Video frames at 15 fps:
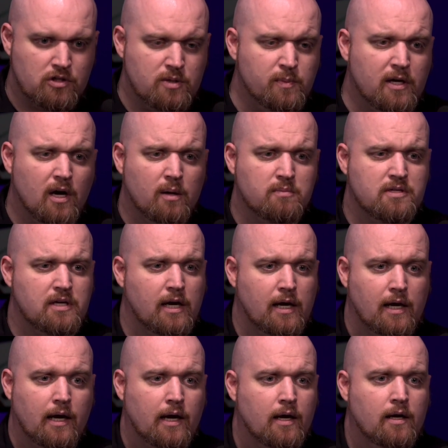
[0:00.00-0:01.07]
she becomes
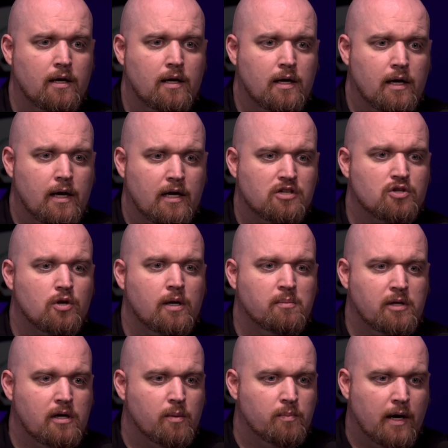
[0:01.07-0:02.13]
a
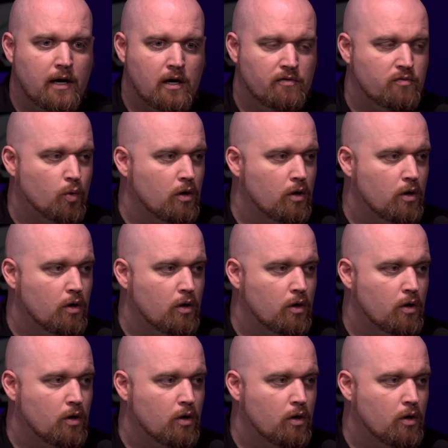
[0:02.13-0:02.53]
extremely competitive